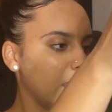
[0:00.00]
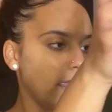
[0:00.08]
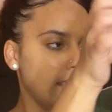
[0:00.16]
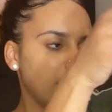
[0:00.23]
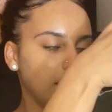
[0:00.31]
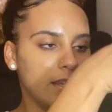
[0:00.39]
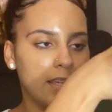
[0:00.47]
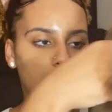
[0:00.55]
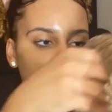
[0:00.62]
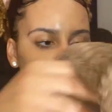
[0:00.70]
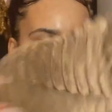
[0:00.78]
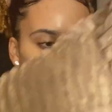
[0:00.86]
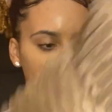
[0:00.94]
And I like how
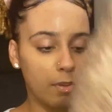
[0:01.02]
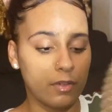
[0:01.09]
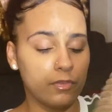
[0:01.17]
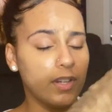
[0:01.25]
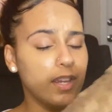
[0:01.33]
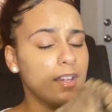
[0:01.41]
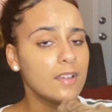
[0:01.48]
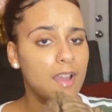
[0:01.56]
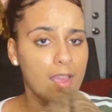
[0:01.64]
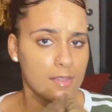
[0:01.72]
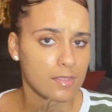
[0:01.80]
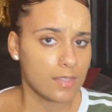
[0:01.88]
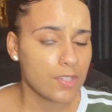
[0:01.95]
it is puffer. And
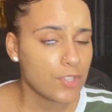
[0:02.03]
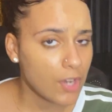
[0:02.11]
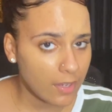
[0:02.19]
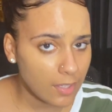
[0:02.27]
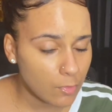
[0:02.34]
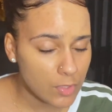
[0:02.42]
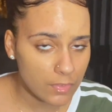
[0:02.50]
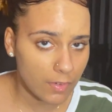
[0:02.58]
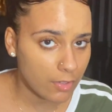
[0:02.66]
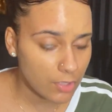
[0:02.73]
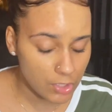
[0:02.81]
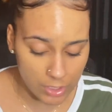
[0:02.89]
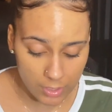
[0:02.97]
guys, this jacket was very
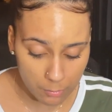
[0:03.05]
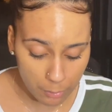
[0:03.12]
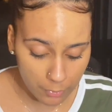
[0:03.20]
cheap.